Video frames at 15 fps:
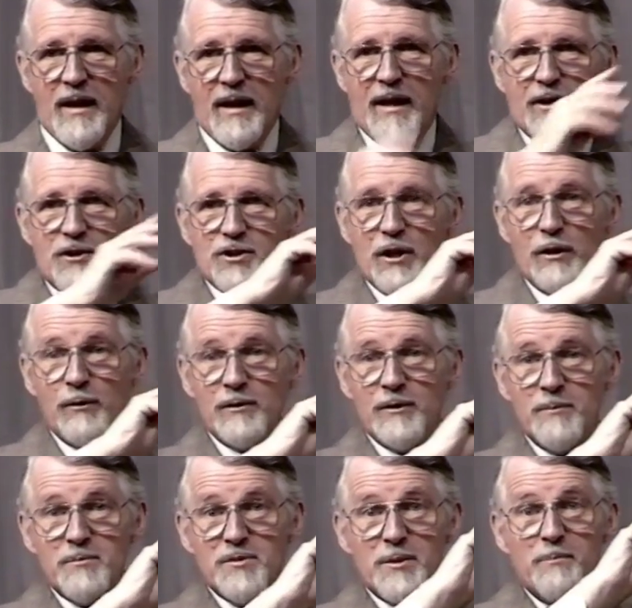He told
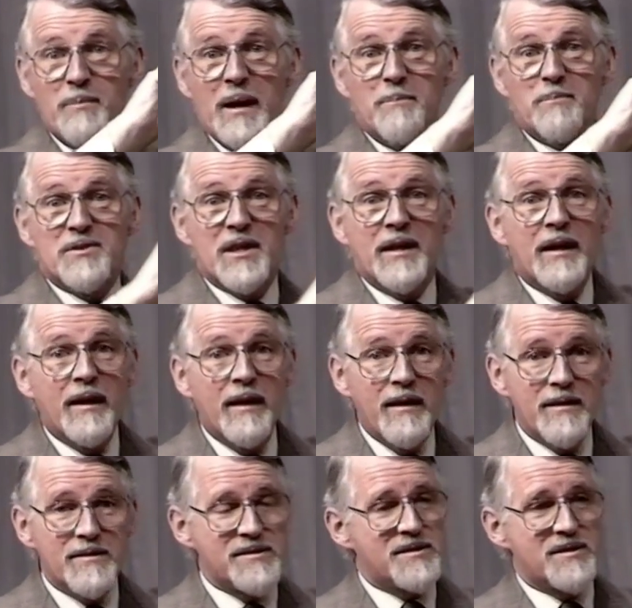them to
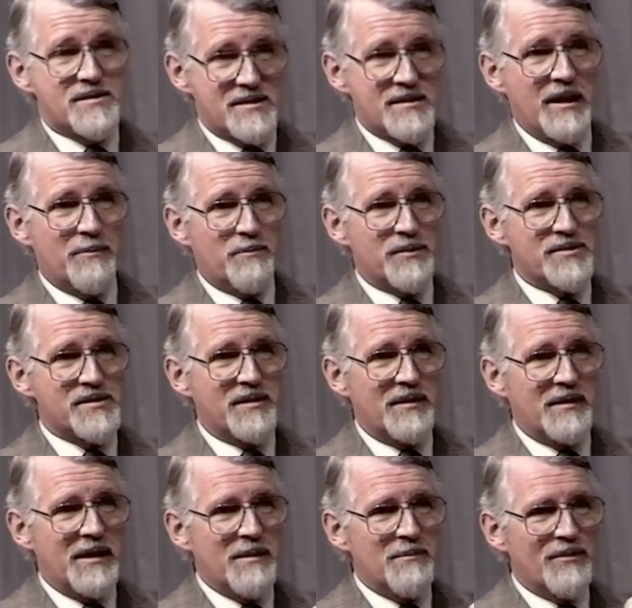baptize disciples in
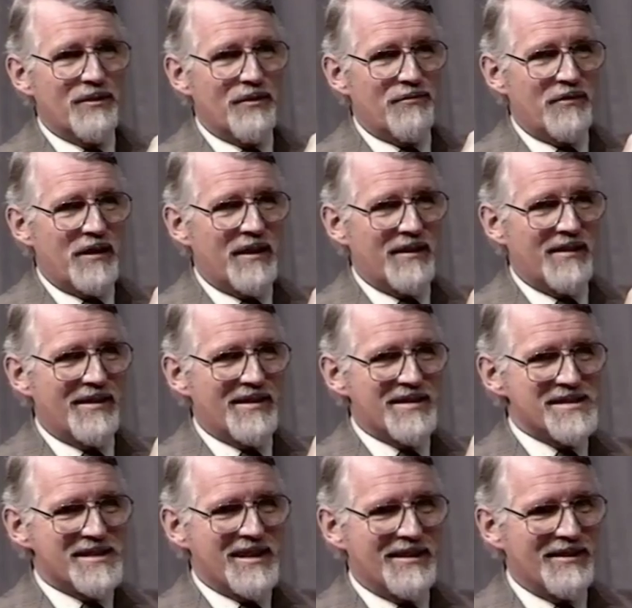the name of the Father, the
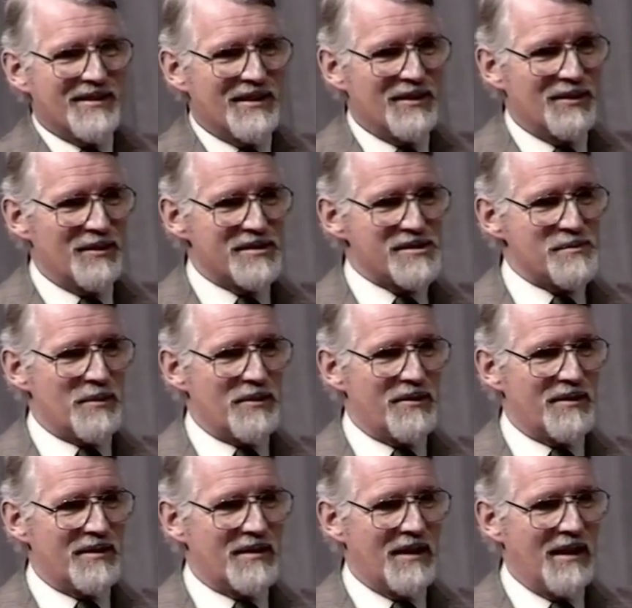Son, and the Holy
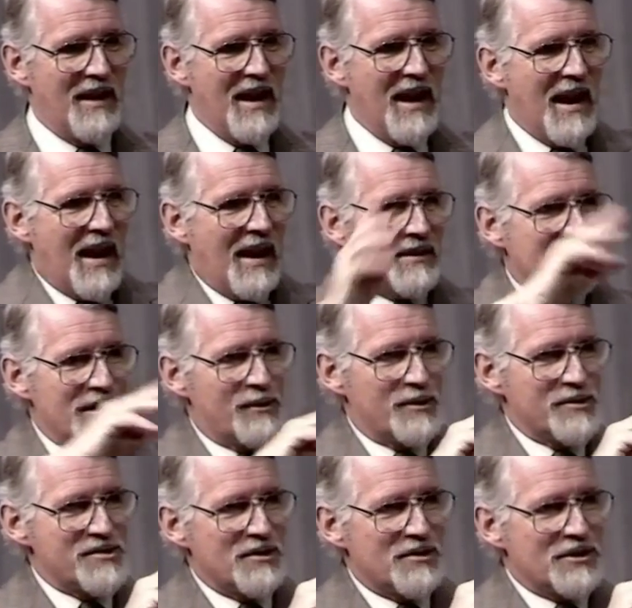Spirit. And he
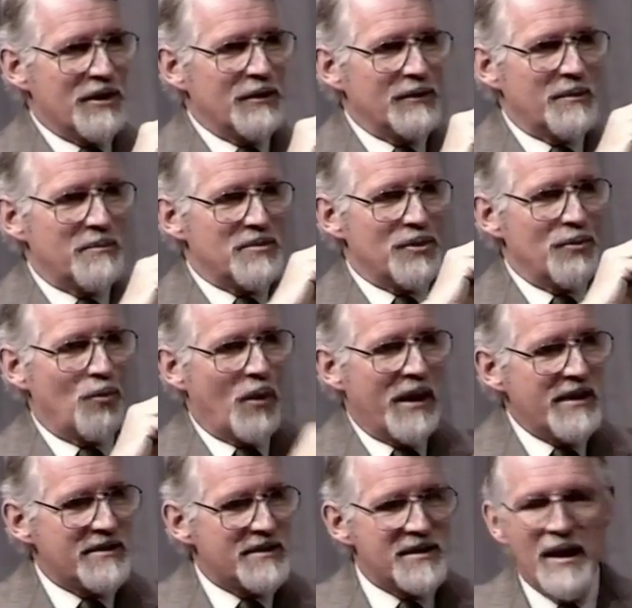also told them to
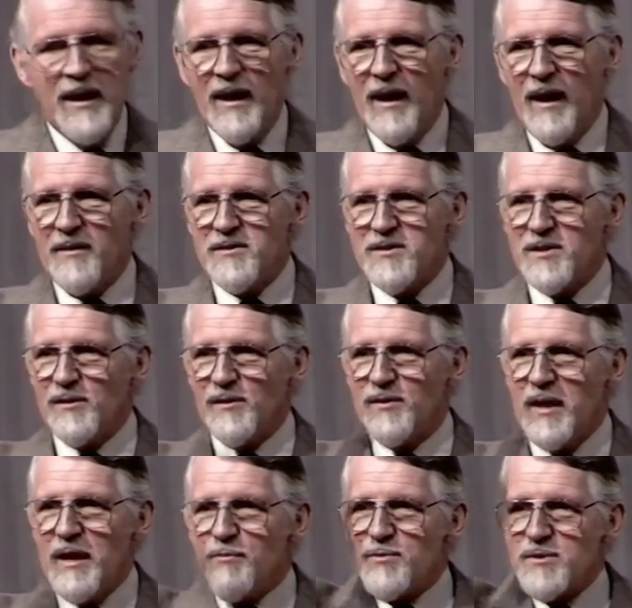wait until
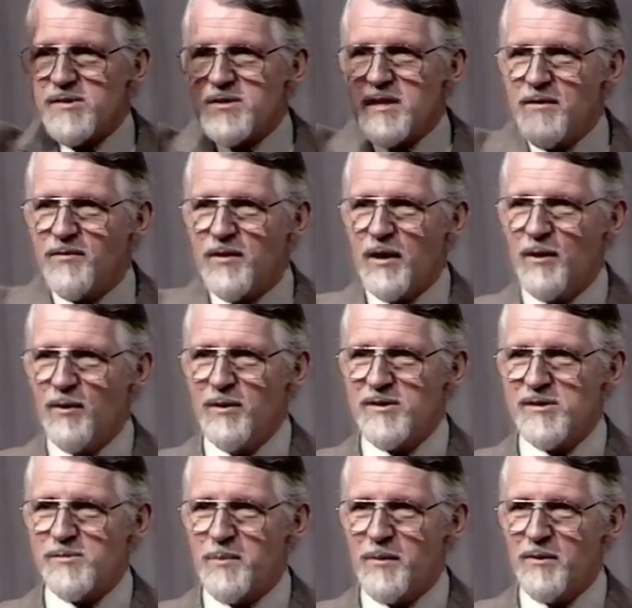they received the Holy
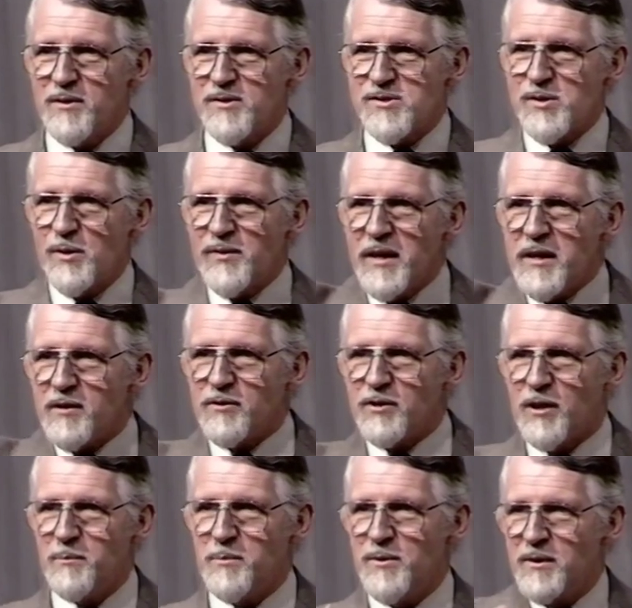Spirit so they could
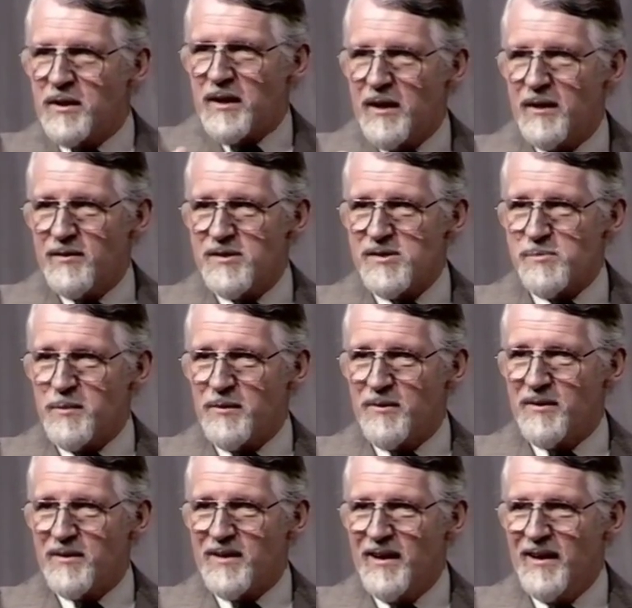communicate the
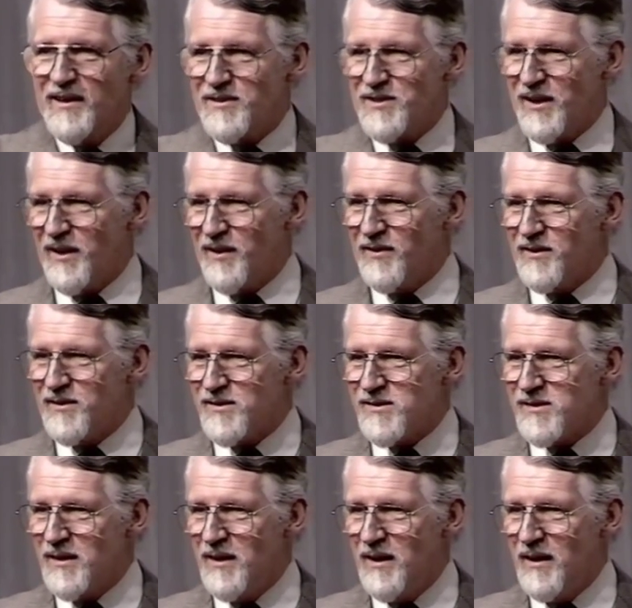Spirit to others.